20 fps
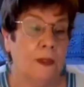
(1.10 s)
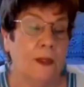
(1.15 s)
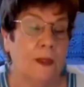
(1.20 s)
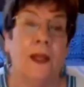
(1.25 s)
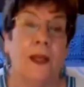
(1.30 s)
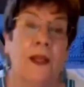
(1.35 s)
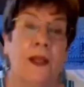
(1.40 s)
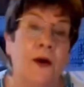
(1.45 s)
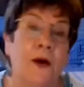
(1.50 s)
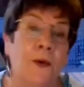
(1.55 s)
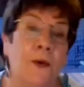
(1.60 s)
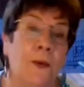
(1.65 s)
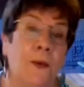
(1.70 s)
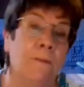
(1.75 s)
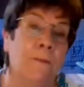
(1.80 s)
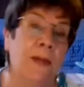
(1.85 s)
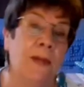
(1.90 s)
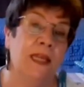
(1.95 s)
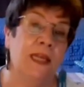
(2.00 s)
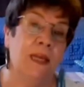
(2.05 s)
Hello,
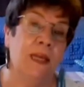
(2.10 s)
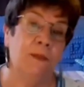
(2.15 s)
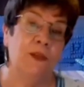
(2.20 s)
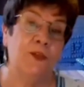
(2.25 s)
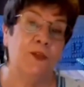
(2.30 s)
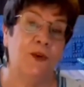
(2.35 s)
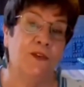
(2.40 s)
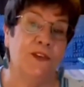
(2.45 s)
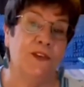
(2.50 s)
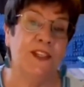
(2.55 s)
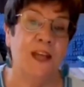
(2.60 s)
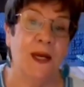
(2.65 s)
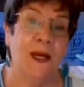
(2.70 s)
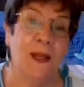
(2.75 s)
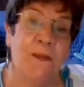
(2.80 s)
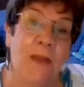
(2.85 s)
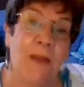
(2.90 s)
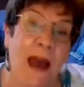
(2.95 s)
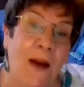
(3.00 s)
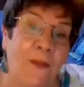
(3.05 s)
my name is Reverend Donna
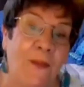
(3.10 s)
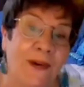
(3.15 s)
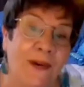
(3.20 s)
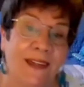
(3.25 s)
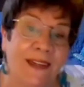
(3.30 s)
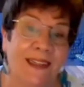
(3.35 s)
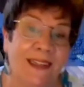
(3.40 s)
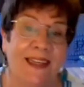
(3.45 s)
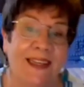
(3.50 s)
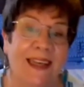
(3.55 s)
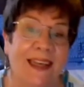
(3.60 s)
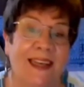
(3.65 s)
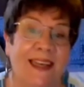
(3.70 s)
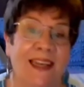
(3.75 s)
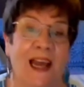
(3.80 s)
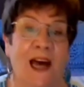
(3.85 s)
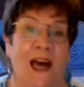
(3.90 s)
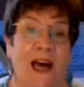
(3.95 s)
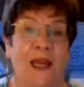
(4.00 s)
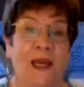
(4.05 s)
Maurer, and
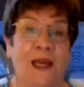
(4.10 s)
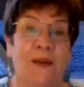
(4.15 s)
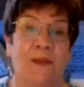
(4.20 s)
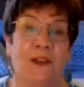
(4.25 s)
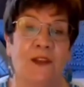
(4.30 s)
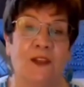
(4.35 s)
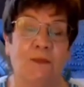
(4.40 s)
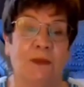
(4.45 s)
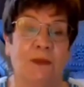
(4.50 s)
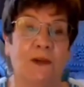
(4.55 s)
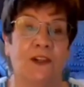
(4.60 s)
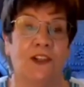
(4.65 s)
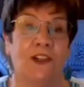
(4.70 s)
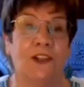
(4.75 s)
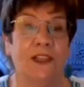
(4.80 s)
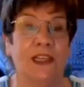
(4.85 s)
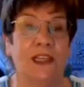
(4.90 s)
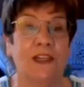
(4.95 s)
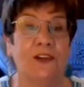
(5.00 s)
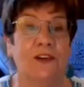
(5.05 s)
I am the spiritual
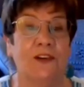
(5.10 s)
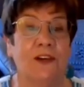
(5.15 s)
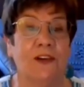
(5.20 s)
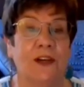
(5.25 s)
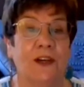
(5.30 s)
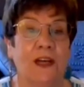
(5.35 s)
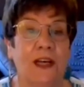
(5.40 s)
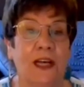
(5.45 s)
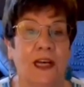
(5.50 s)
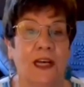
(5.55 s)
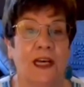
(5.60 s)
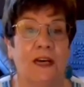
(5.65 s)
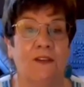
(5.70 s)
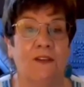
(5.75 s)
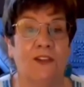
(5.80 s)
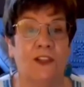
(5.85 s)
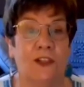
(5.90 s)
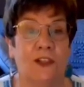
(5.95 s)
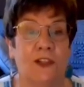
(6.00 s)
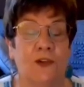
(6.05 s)
leader of
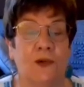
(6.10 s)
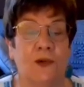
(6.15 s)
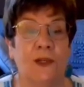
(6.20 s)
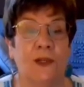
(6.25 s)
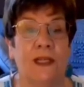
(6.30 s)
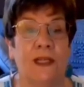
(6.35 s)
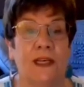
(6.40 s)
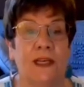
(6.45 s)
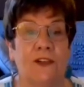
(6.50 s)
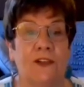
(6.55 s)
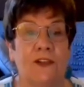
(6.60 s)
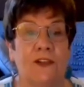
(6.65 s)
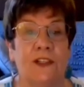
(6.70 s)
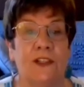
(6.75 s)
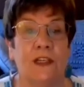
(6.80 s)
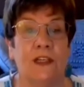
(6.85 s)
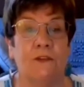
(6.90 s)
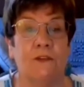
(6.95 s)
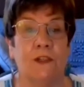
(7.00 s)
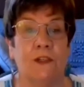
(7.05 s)
the Sonoran Desert
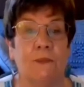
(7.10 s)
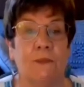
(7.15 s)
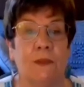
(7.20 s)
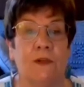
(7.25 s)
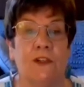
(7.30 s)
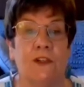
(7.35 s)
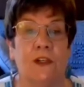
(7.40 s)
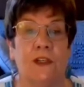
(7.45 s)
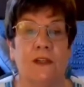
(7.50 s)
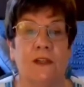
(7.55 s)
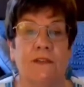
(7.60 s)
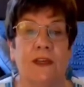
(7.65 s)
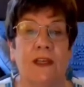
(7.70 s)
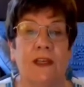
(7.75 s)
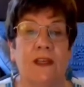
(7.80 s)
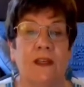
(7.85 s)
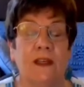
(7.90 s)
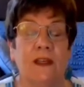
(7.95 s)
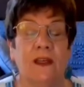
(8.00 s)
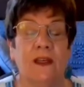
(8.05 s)
Center for Spiritual
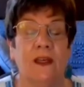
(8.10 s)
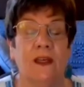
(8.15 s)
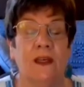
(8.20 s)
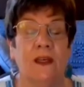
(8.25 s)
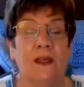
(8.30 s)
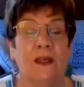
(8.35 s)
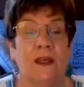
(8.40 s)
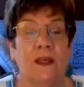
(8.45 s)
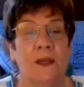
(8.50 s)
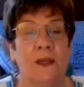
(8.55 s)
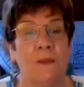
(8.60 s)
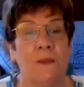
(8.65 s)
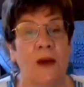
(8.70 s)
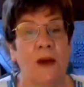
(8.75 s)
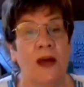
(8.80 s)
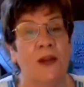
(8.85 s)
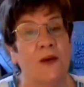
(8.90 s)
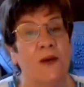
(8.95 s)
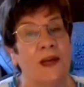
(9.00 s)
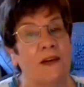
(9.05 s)
Living in
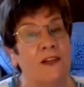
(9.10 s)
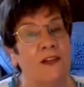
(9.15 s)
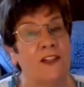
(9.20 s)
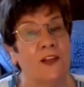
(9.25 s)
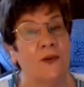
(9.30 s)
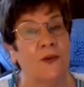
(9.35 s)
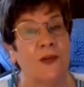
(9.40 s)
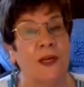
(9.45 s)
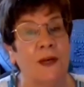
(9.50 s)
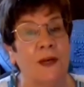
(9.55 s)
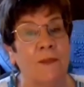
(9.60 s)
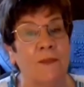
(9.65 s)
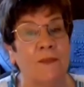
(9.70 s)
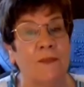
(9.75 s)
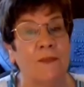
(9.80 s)
Amado, Arizona.